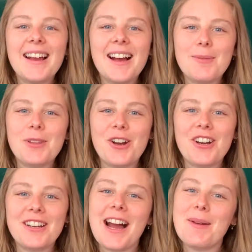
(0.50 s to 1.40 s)
I'm
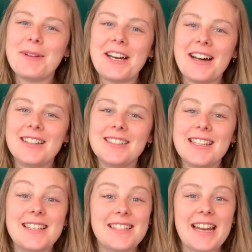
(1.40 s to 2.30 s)
Lauren, I'm an artist,
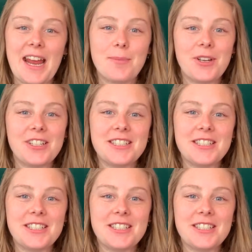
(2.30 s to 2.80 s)
and today I'm going